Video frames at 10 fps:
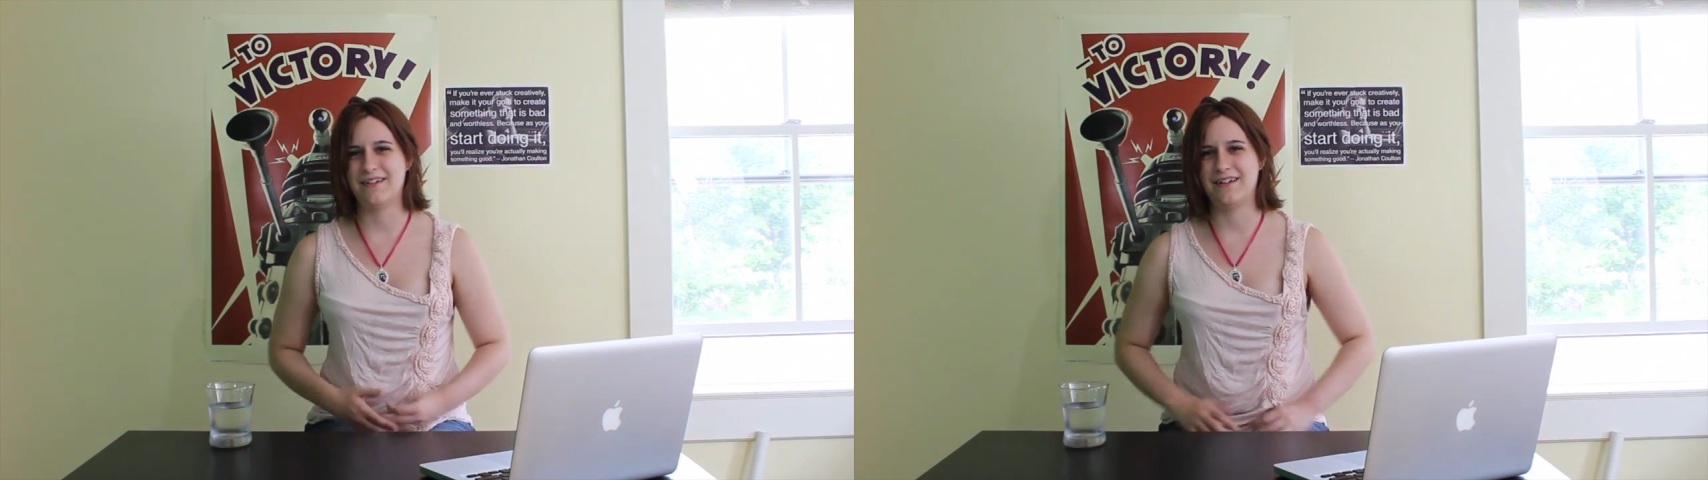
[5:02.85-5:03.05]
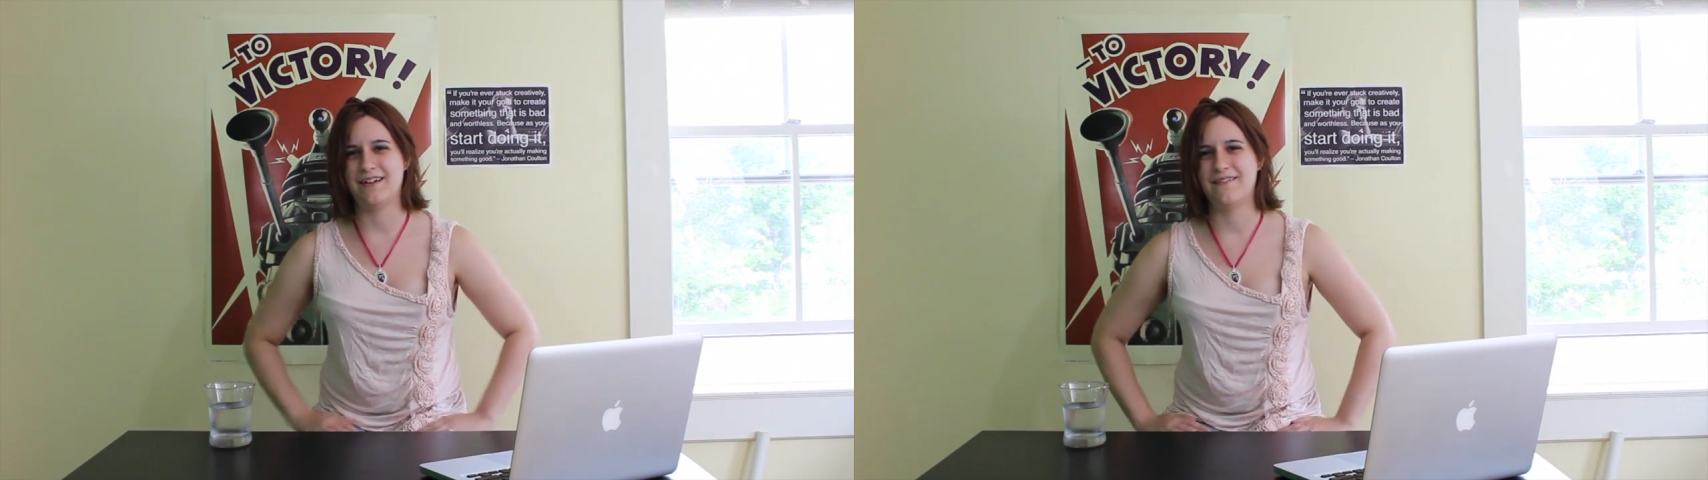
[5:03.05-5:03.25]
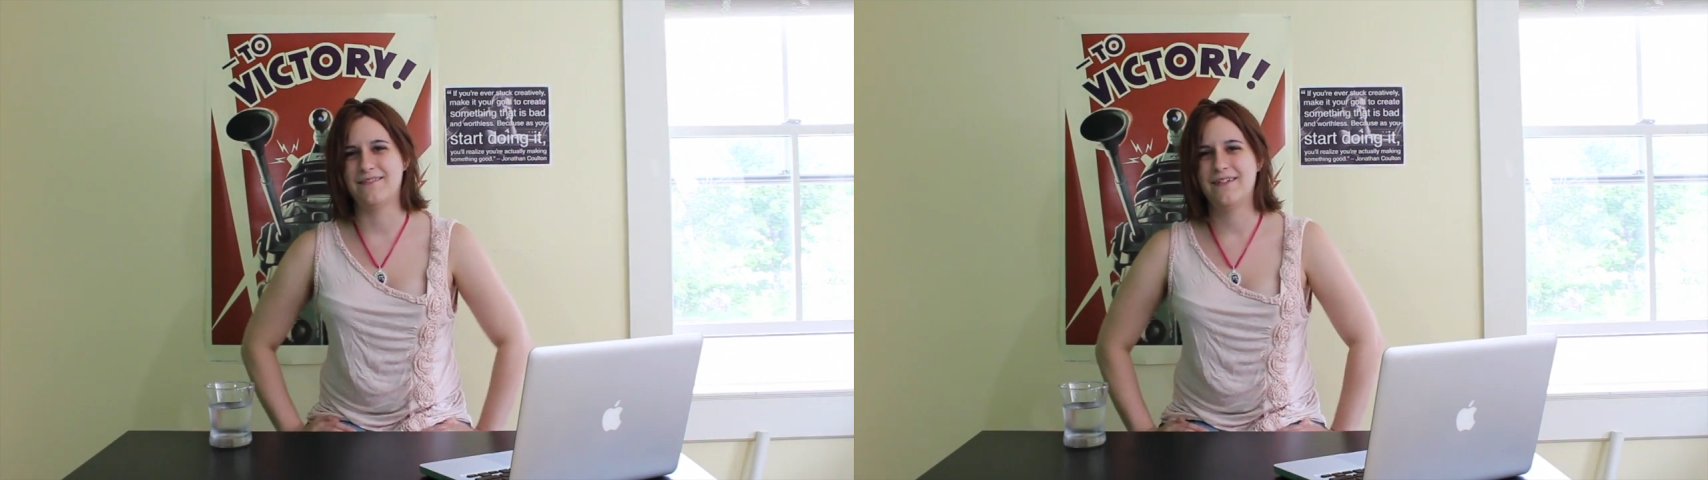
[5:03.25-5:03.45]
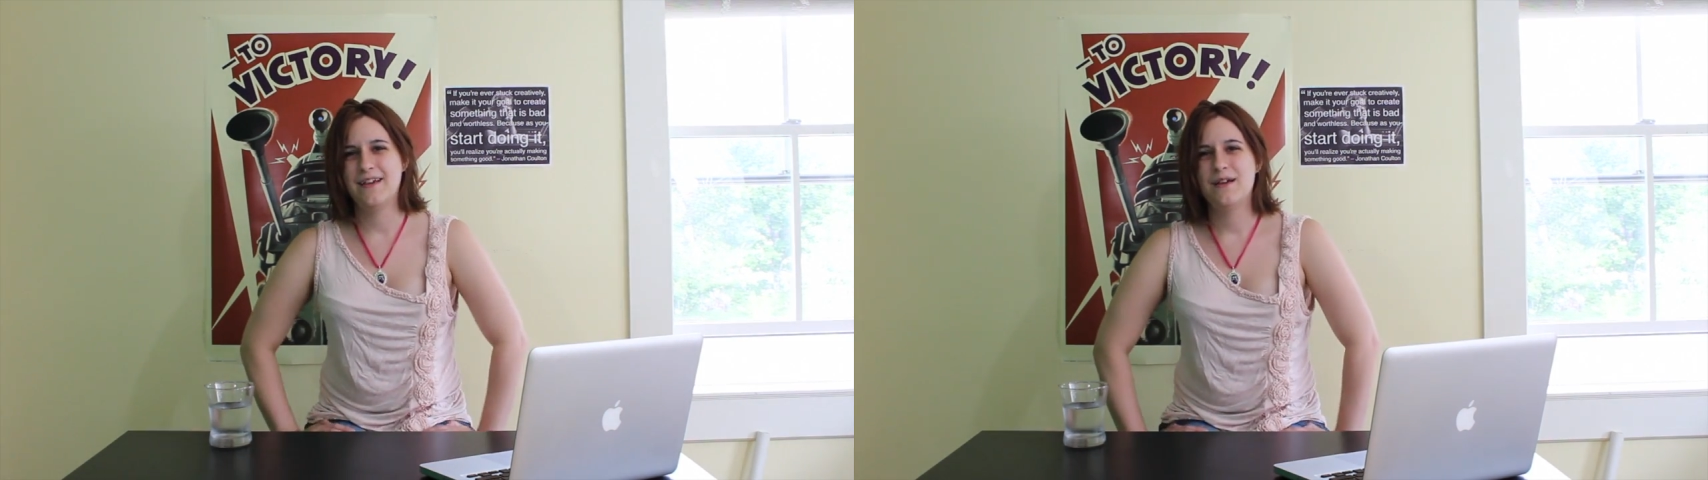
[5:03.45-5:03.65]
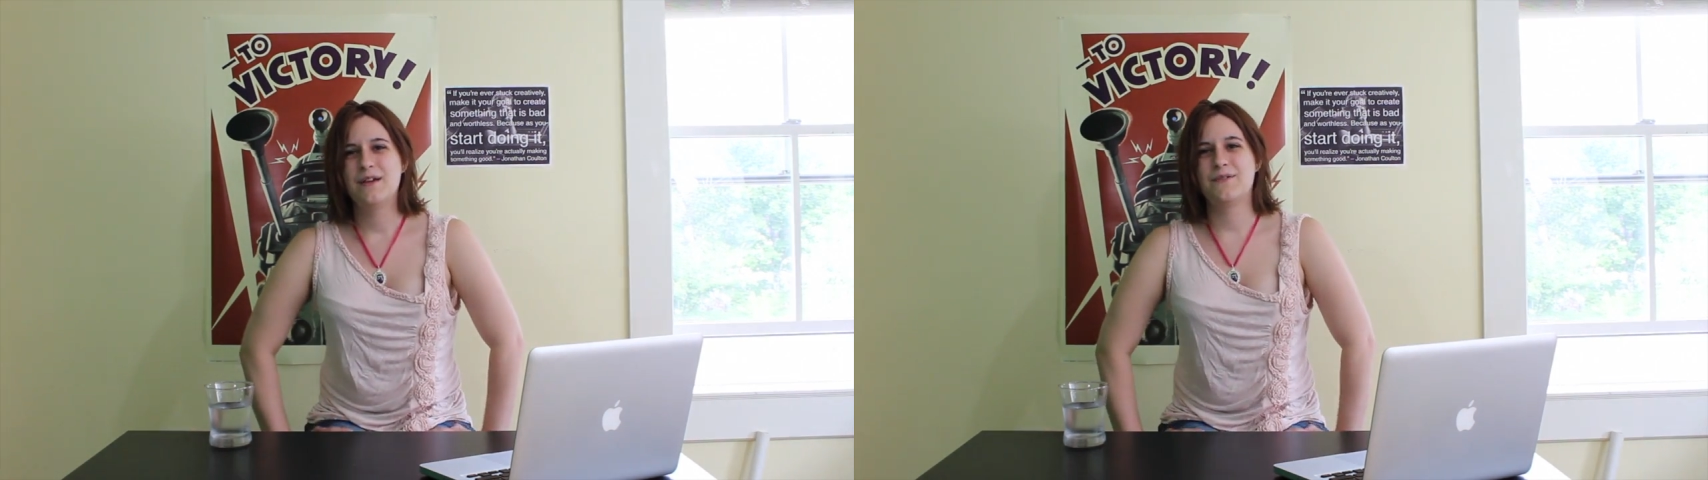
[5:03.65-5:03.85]
and I
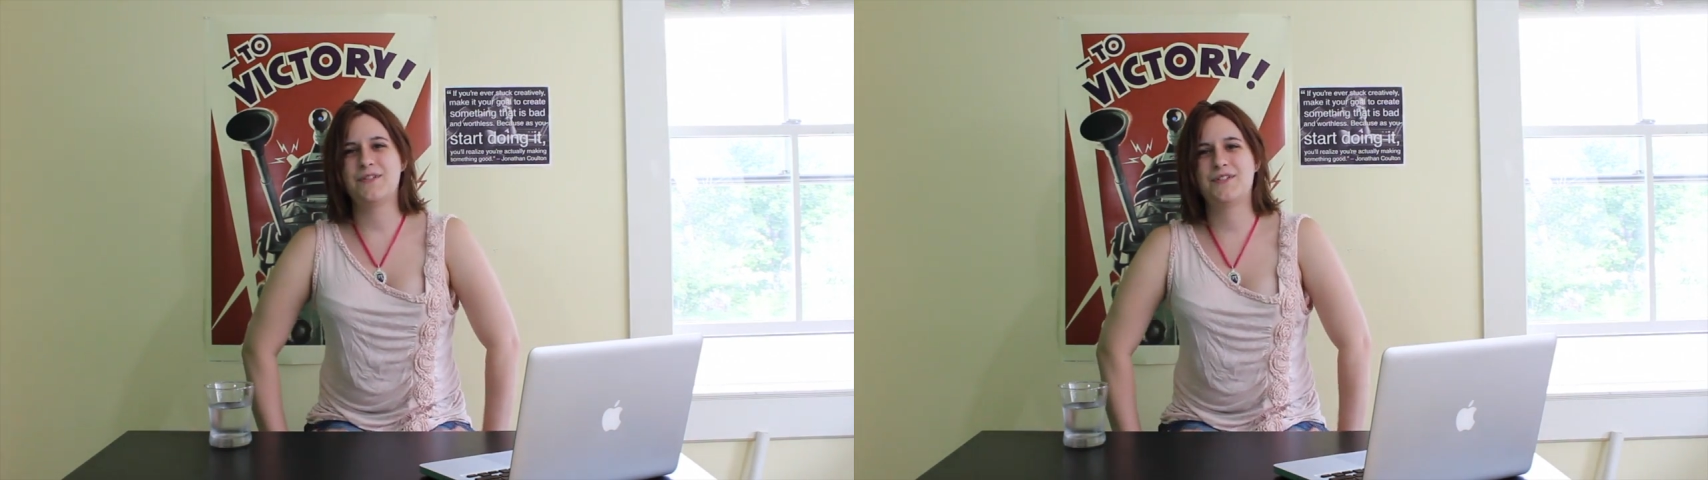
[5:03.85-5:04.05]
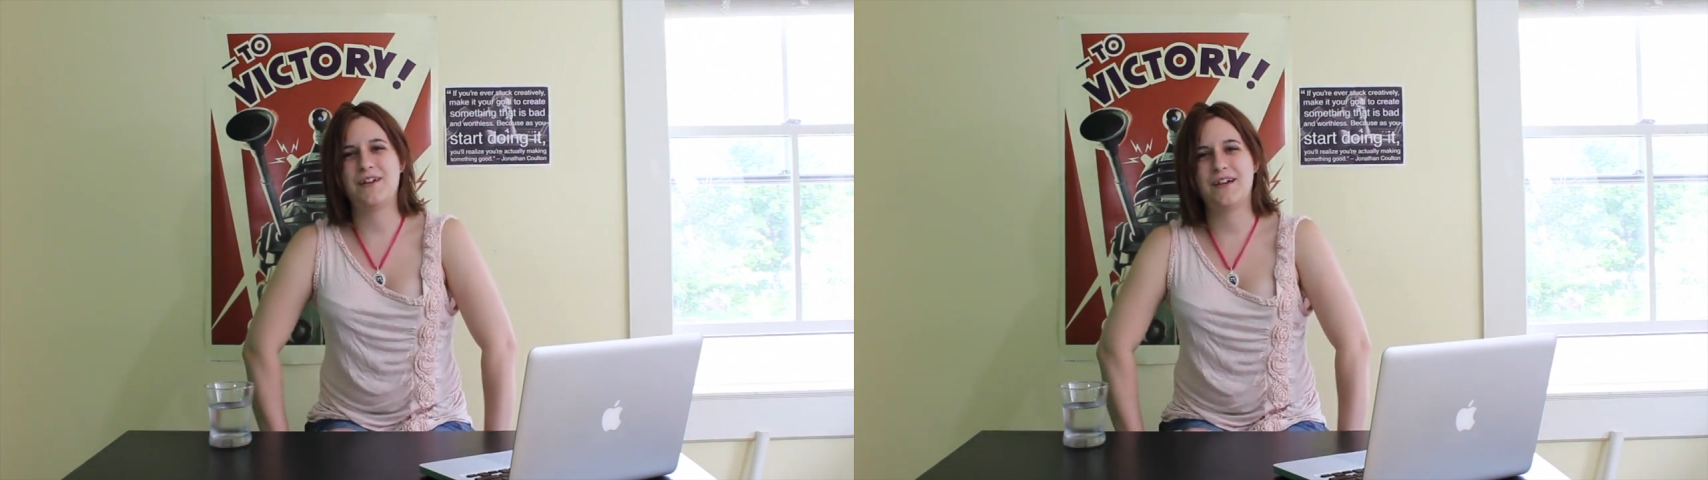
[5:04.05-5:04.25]
was